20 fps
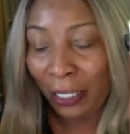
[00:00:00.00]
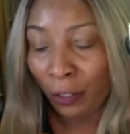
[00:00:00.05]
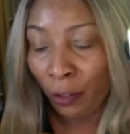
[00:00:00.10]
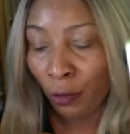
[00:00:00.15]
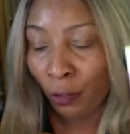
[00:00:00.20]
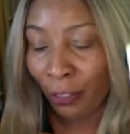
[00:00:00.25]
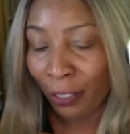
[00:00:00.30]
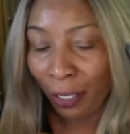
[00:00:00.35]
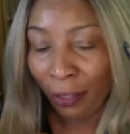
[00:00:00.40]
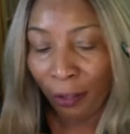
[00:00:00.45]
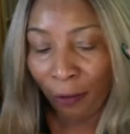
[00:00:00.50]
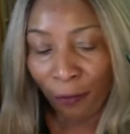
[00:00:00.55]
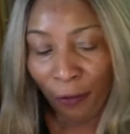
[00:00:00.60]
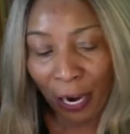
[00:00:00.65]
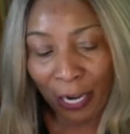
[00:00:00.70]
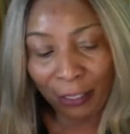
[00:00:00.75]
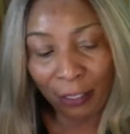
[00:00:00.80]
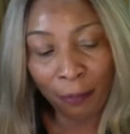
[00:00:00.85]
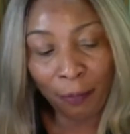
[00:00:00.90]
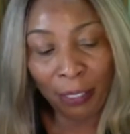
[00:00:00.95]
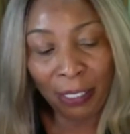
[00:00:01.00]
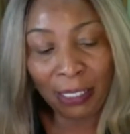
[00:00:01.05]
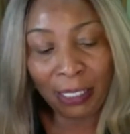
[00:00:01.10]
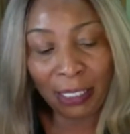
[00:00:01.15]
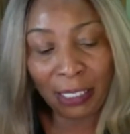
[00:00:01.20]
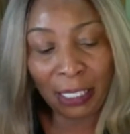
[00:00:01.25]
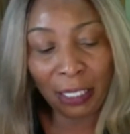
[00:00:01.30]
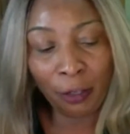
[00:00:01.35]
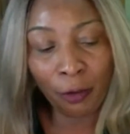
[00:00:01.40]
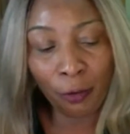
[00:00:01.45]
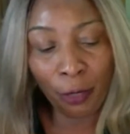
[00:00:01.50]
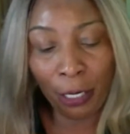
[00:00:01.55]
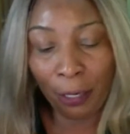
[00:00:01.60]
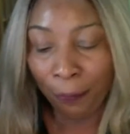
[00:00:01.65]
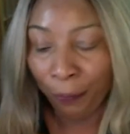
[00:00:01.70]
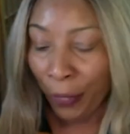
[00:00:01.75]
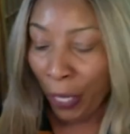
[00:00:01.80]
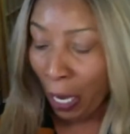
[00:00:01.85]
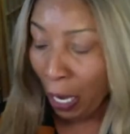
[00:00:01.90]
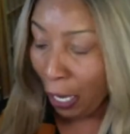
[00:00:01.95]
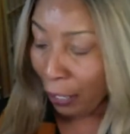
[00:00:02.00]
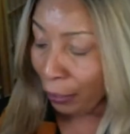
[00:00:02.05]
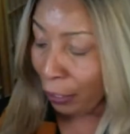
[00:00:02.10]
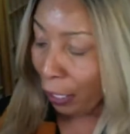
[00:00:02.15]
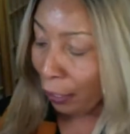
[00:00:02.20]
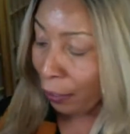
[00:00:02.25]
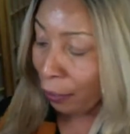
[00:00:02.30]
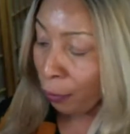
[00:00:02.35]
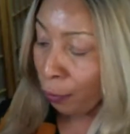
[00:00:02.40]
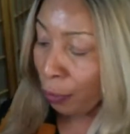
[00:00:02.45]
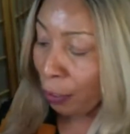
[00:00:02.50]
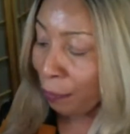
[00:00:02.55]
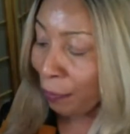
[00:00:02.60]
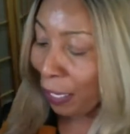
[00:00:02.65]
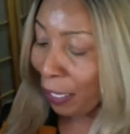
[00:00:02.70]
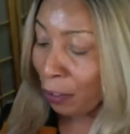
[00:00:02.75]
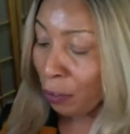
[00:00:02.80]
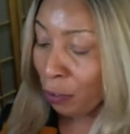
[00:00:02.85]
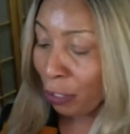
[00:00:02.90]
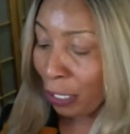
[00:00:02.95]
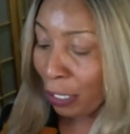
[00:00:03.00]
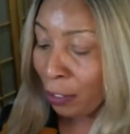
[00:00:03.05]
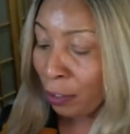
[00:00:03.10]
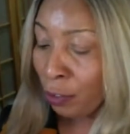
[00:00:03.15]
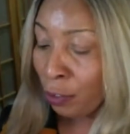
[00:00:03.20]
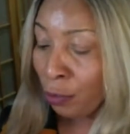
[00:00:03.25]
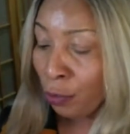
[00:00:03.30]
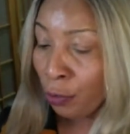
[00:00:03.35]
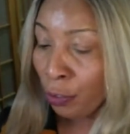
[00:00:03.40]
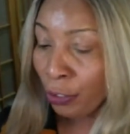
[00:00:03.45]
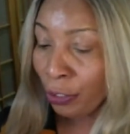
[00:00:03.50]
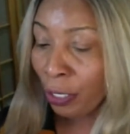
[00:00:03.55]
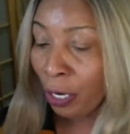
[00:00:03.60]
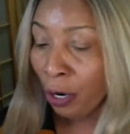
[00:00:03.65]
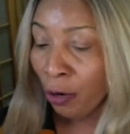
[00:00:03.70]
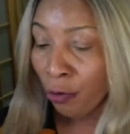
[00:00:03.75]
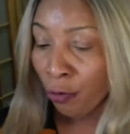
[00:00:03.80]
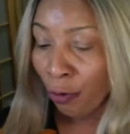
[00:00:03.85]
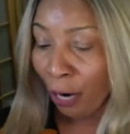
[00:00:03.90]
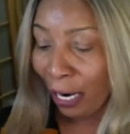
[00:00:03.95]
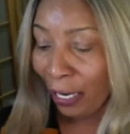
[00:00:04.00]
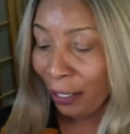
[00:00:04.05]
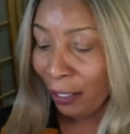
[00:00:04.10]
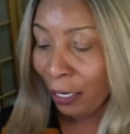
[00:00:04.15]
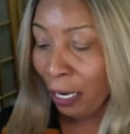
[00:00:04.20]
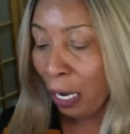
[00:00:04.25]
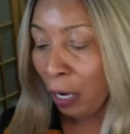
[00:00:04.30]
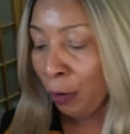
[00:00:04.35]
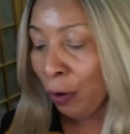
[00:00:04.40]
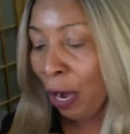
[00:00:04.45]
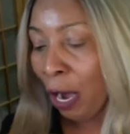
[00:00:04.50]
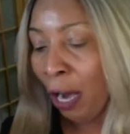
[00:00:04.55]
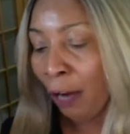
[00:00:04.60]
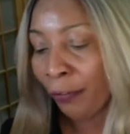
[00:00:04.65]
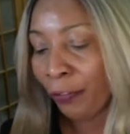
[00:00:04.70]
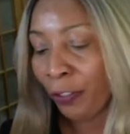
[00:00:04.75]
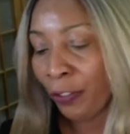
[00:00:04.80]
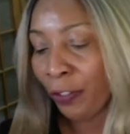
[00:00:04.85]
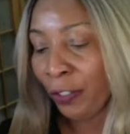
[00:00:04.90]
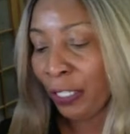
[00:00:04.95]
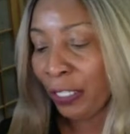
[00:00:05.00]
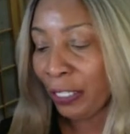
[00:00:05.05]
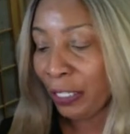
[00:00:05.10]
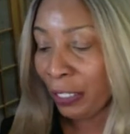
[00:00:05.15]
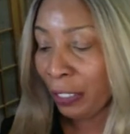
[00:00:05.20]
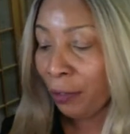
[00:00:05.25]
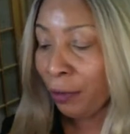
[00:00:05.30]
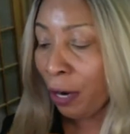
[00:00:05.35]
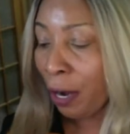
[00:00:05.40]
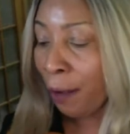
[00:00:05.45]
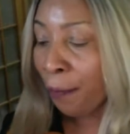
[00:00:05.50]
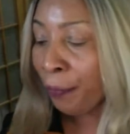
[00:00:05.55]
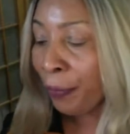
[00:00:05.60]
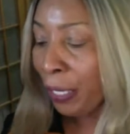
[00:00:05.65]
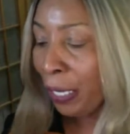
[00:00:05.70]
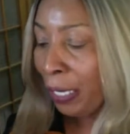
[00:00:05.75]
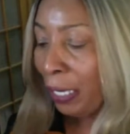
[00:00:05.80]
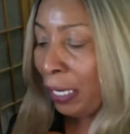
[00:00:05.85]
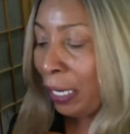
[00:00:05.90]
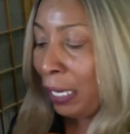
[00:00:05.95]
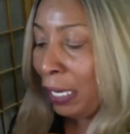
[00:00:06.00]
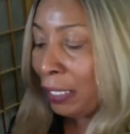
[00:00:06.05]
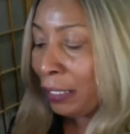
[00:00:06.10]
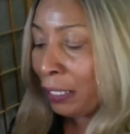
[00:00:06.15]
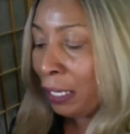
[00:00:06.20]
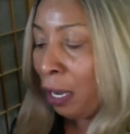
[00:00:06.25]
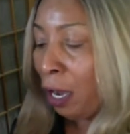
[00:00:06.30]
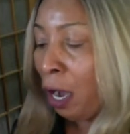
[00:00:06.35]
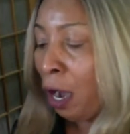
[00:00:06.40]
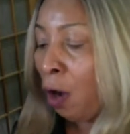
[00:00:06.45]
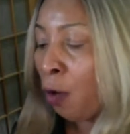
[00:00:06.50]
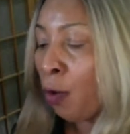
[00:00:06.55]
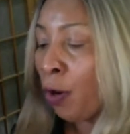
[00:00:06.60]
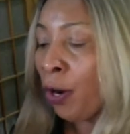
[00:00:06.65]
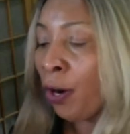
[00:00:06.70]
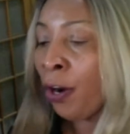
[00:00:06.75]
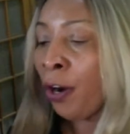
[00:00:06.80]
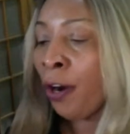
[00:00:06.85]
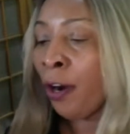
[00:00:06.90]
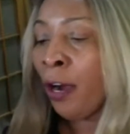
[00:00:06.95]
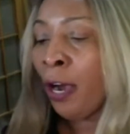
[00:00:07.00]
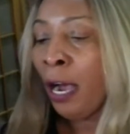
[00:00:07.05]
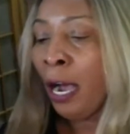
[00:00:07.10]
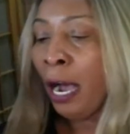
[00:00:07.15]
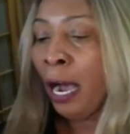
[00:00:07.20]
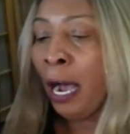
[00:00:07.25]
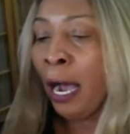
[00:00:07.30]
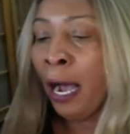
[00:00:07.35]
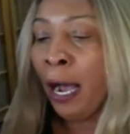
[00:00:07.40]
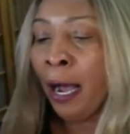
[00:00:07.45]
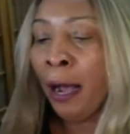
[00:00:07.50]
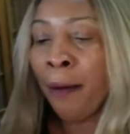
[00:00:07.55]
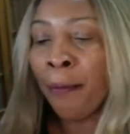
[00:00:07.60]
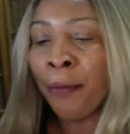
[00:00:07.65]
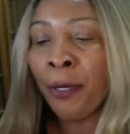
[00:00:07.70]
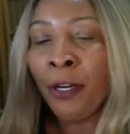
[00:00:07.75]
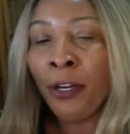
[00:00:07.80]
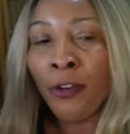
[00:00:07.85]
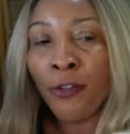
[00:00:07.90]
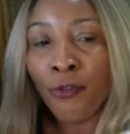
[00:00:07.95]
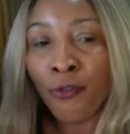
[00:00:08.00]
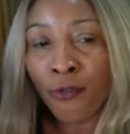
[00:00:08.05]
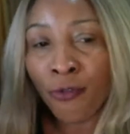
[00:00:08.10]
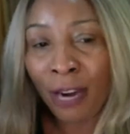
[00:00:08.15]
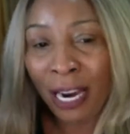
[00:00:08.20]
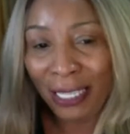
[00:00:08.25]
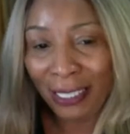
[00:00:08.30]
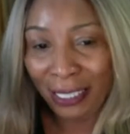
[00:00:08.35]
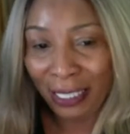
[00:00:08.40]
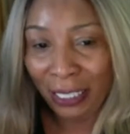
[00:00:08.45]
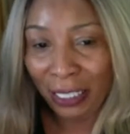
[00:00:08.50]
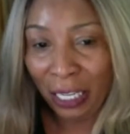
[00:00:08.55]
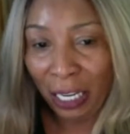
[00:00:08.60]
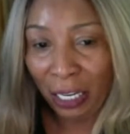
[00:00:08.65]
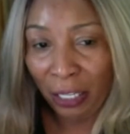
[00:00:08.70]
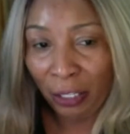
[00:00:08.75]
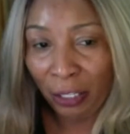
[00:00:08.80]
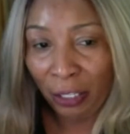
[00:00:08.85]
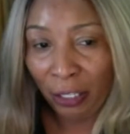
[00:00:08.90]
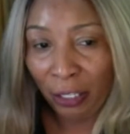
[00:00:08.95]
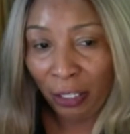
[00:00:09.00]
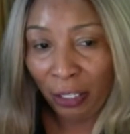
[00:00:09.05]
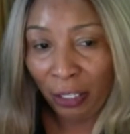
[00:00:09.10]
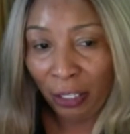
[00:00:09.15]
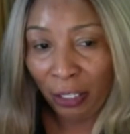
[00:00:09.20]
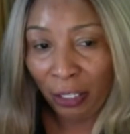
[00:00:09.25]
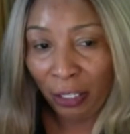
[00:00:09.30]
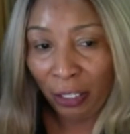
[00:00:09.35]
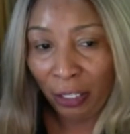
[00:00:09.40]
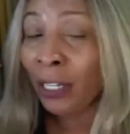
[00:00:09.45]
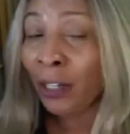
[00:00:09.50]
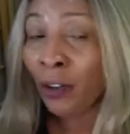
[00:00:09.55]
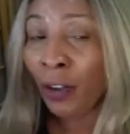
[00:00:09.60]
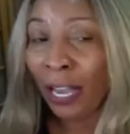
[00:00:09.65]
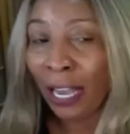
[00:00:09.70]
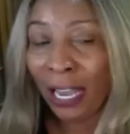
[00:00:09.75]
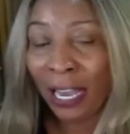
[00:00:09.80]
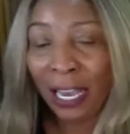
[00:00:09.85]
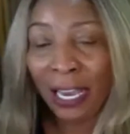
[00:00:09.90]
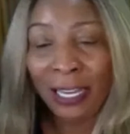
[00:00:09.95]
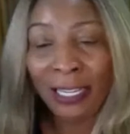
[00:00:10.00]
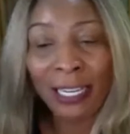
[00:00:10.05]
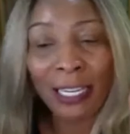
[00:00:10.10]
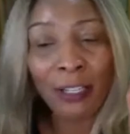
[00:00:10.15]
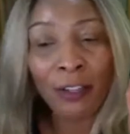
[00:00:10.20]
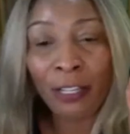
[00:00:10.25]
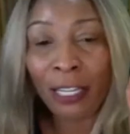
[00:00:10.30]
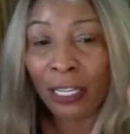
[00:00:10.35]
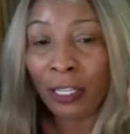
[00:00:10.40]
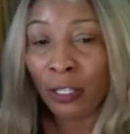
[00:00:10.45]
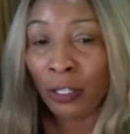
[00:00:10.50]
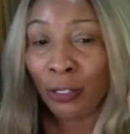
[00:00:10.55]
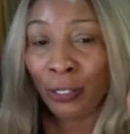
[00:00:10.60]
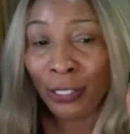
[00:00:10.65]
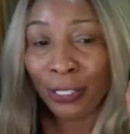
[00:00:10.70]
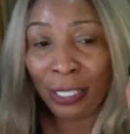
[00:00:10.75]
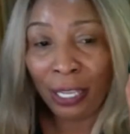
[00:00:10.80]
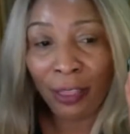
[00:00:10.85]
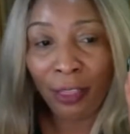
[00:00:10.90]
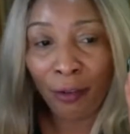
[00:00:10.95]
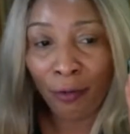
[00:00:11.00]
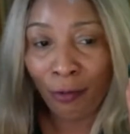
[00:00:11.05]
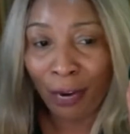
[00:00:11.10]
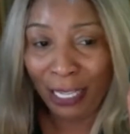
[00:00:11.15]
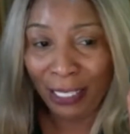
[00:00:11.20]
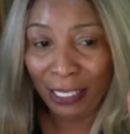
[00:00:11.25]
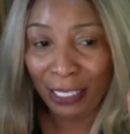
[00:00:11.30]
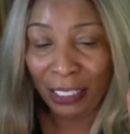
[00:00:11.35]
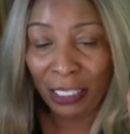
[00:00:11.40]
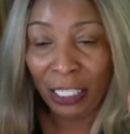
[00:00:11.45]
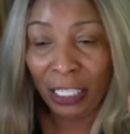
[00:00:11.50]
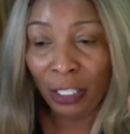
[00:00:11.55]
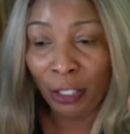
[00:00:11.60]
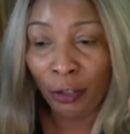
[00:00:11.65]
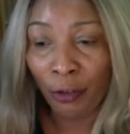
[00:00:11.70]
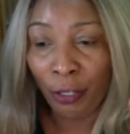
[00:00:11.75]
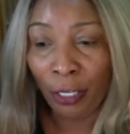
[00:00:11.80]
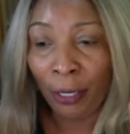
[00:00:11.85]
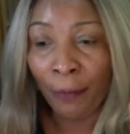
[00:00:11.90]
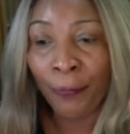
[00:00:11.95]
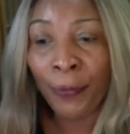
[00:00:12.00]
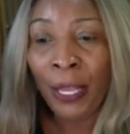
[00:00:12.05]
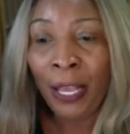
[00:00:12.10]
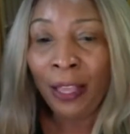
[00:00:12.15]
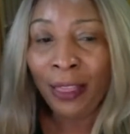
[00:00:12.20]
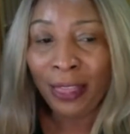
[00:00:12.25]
and use the vitamin C cream. Another cream that you can use right now after the serum is our um, retinol cream. You can go ahead and you can use the retinol cream.